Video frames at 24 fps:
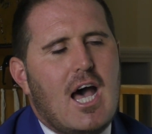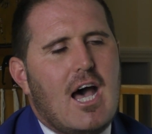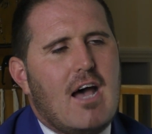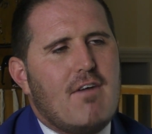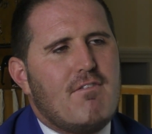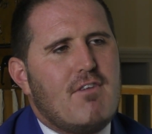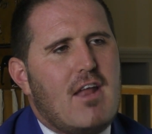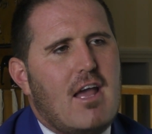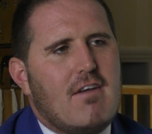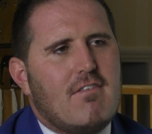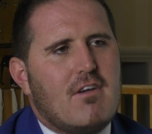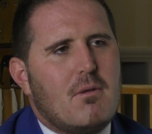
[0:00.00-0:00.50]

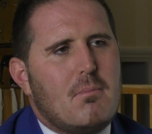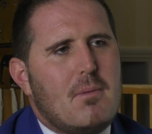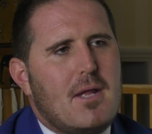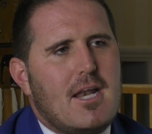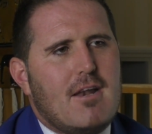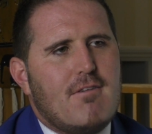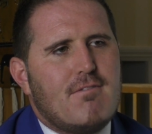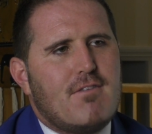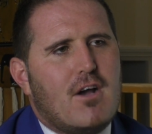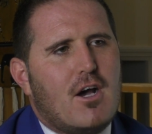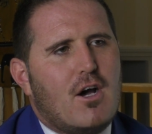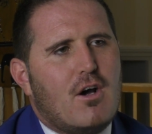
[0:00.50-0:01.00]
I've never
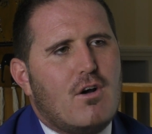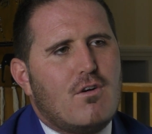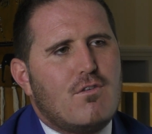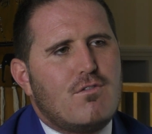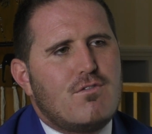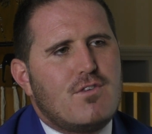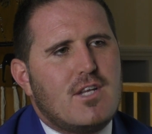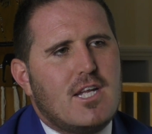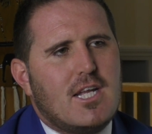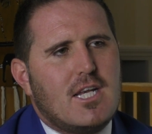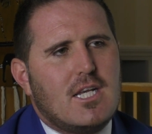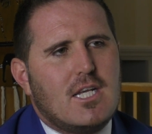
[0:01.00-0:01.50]
been
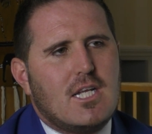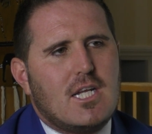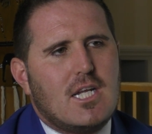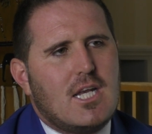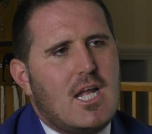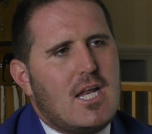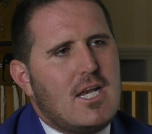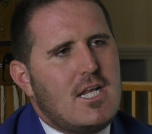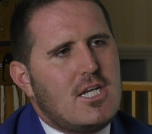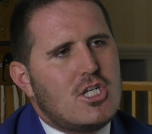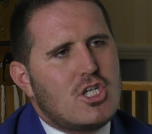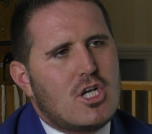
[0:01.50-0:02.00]
involved in
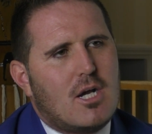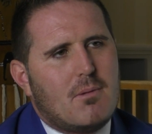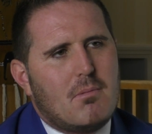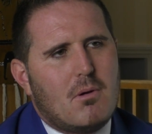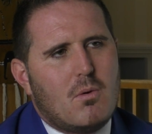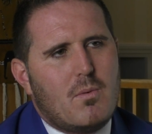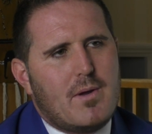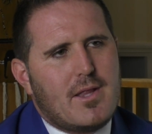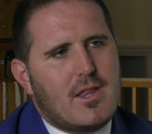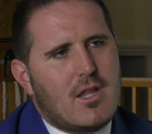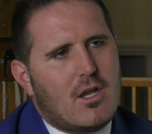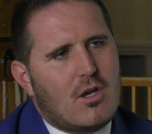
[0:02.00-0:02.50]
any
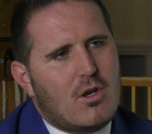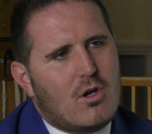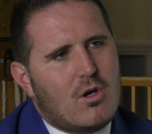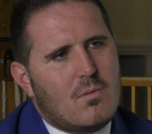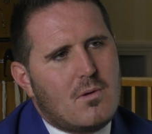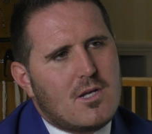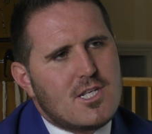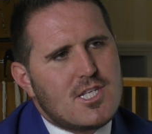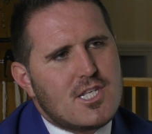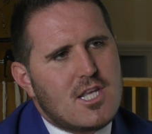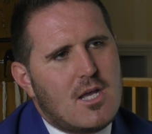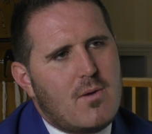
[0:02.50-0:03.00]
trouble with the law
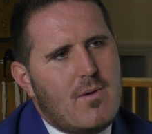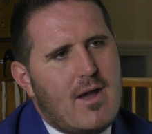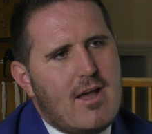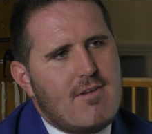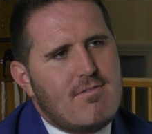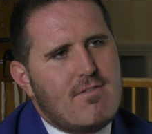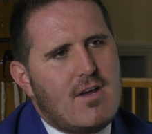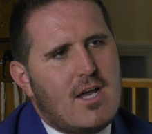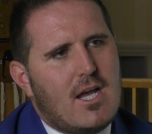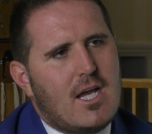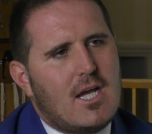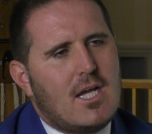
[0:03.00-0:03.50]

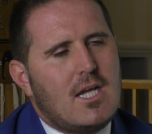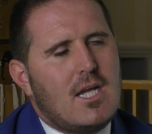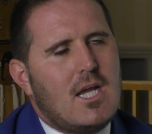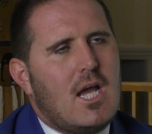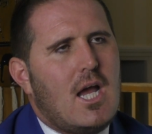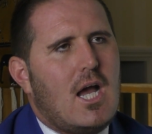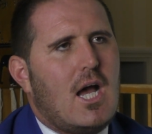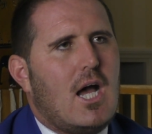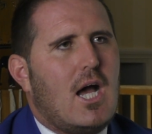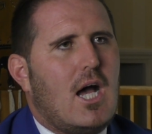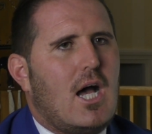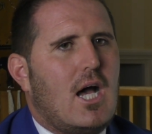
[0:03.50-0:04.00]
whatsoever.
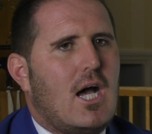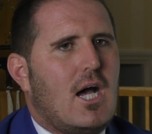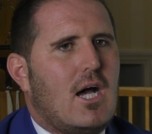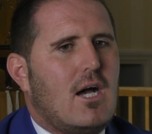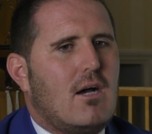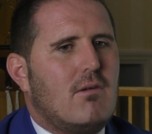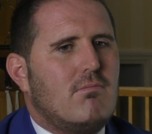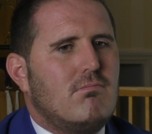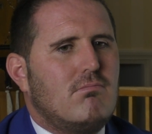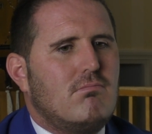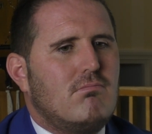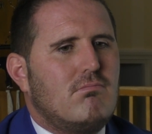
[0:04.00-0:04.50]

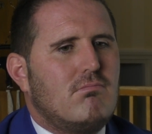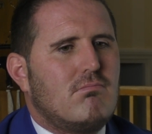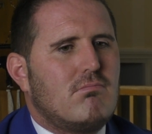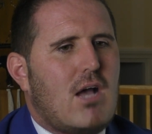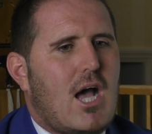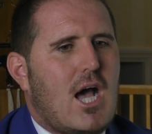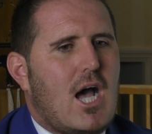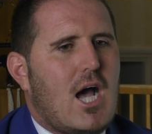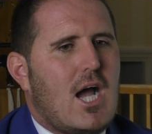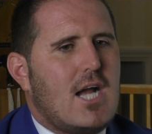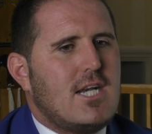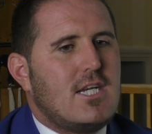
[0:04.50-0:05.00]

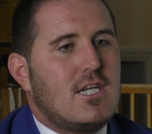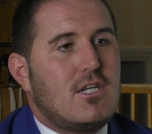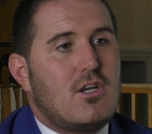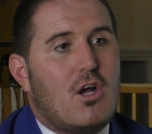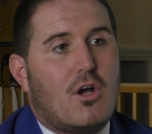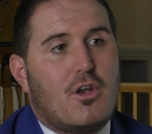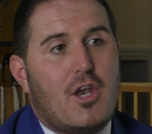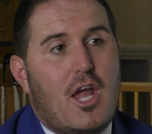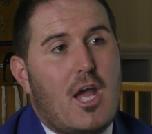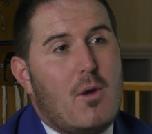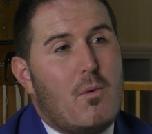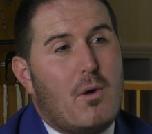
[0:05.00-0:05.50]
I did
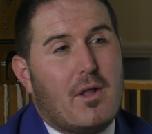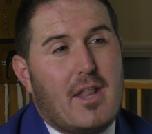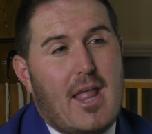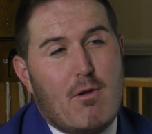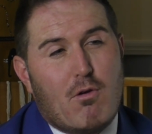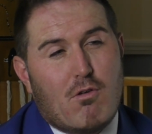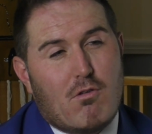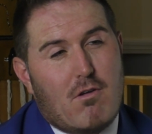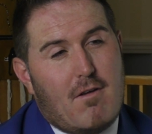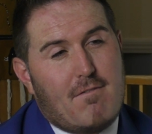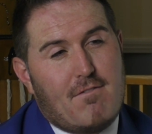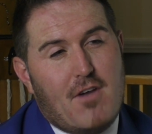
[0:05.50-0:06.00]
not know what
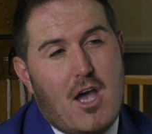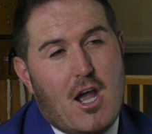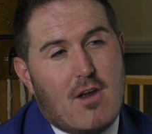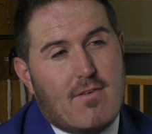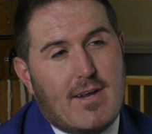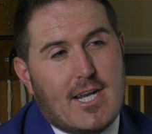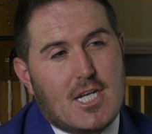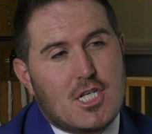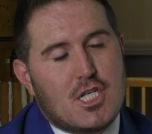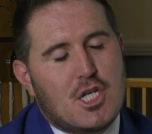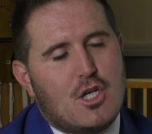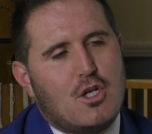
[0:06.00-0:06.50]
they were
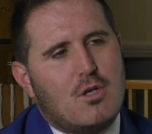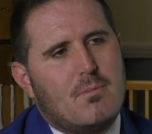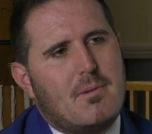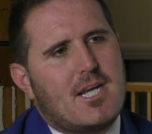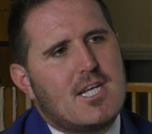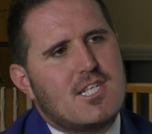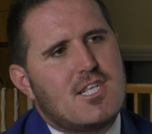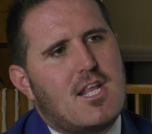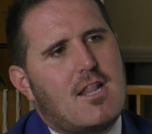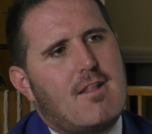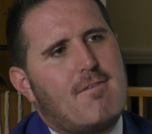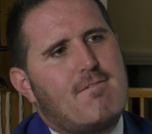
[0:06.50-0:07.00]
referring to
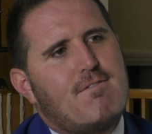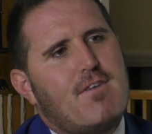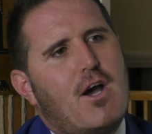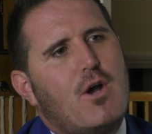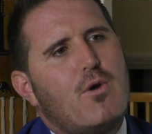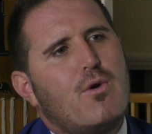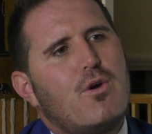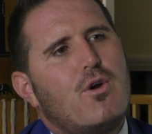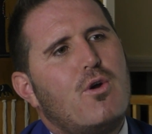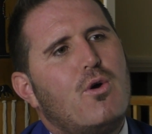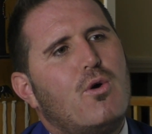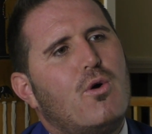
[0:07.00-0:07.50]
because in the
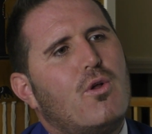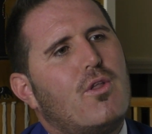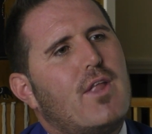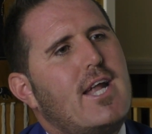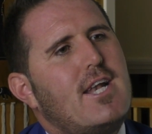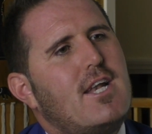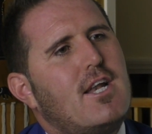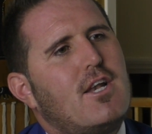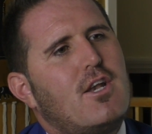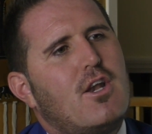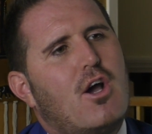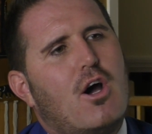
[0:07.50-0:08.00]
phone call
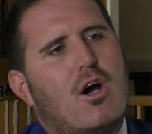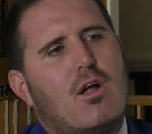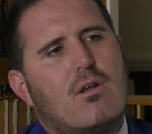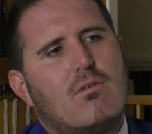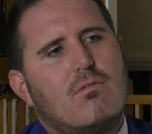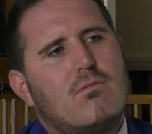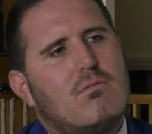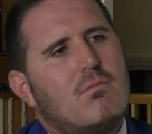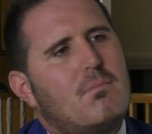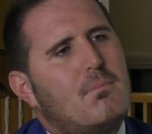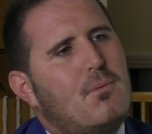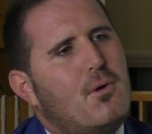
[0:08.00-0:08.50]
they did
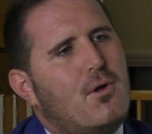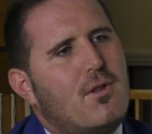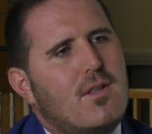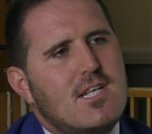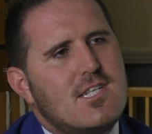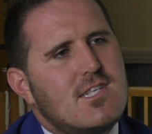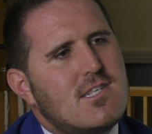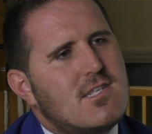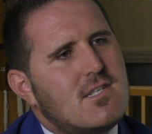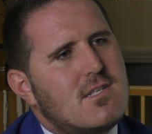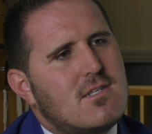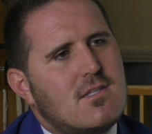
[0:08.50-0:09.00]
not put
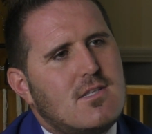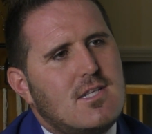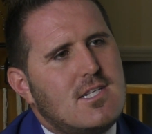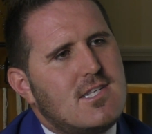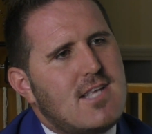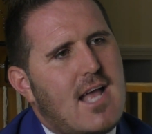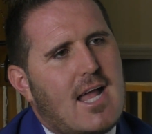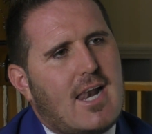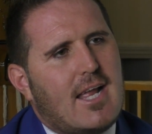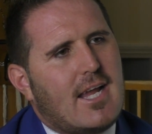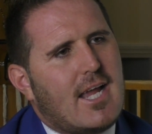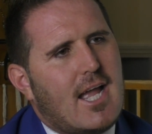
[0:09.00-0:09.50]

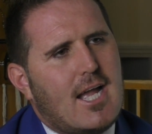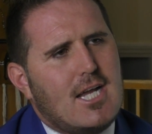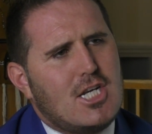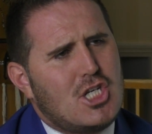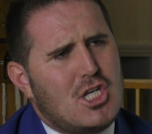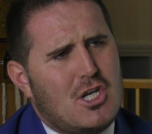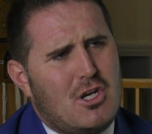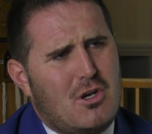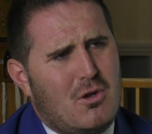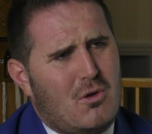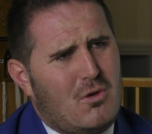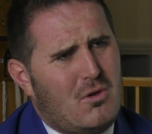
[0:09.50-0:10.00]
this
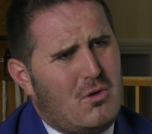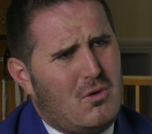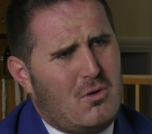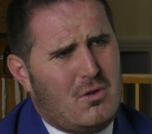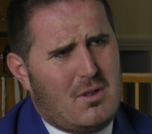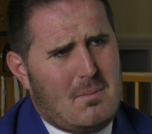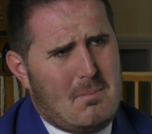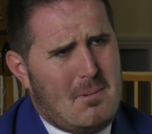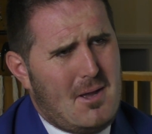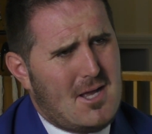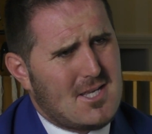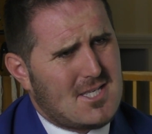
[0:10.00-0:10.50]
allegation
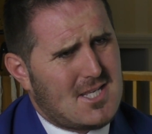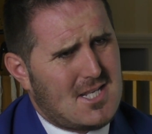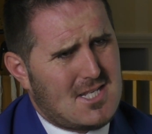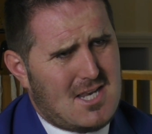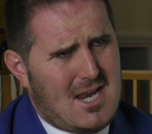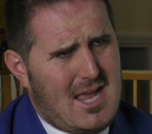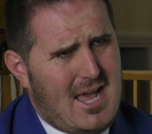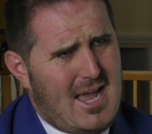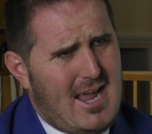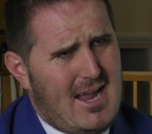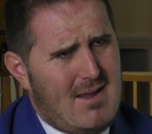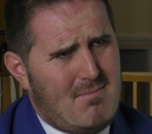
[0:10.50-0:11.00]
or the
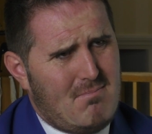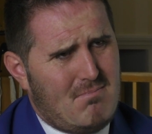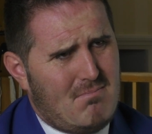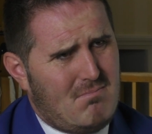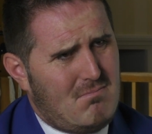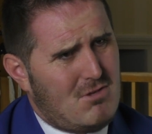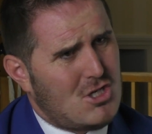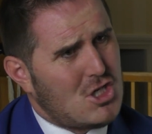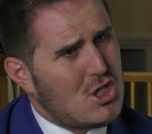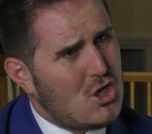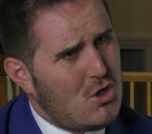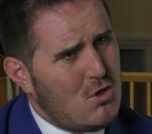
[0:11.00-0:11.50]
person's name
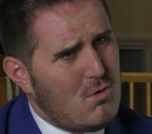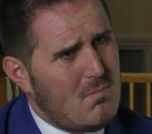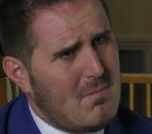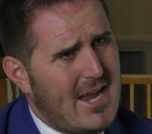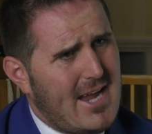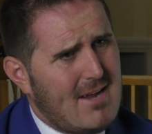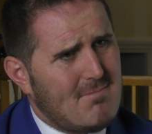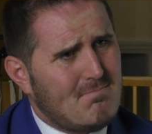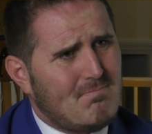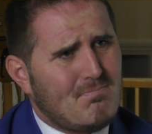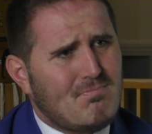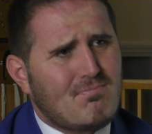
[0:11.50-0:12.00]
to
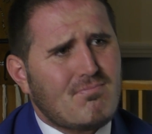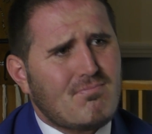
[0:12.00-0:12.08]
me.